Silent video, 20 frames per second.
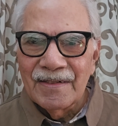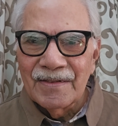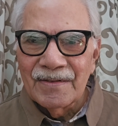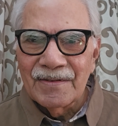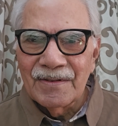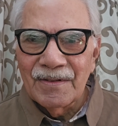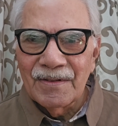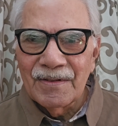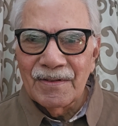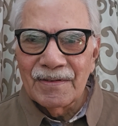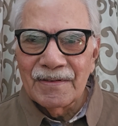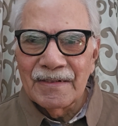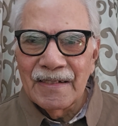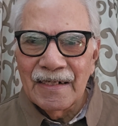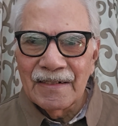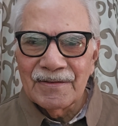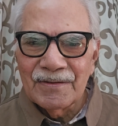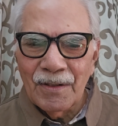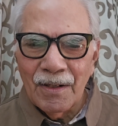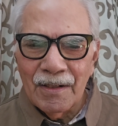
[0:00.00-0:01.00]
So
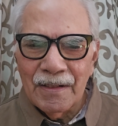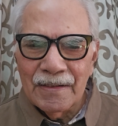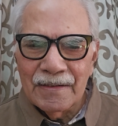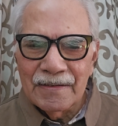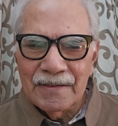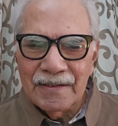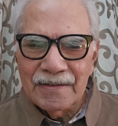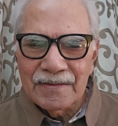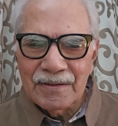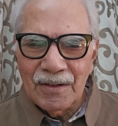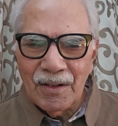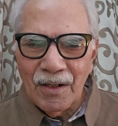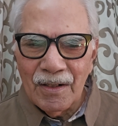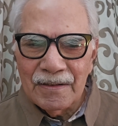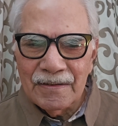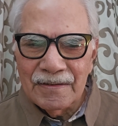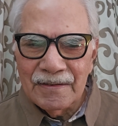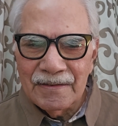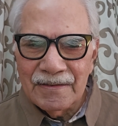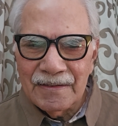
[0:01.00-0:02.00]
that's all in this
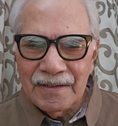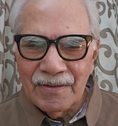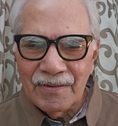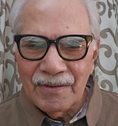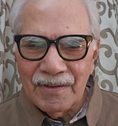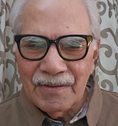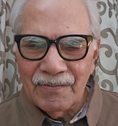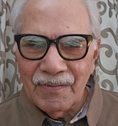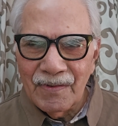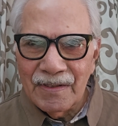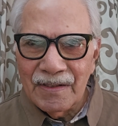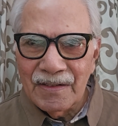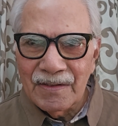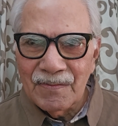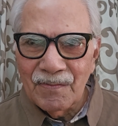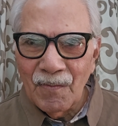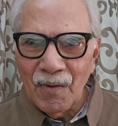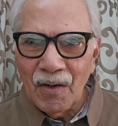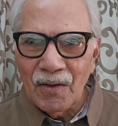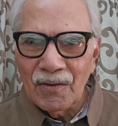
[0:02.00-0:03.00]
clause. This is a very
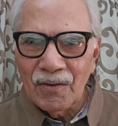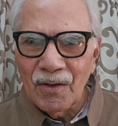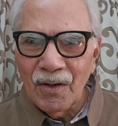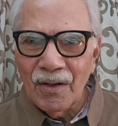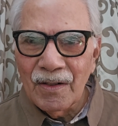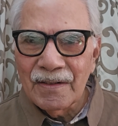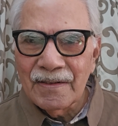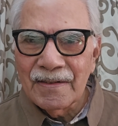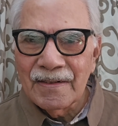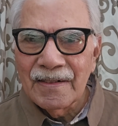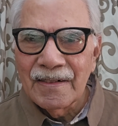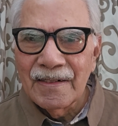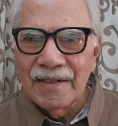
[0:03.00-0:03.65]
small clause.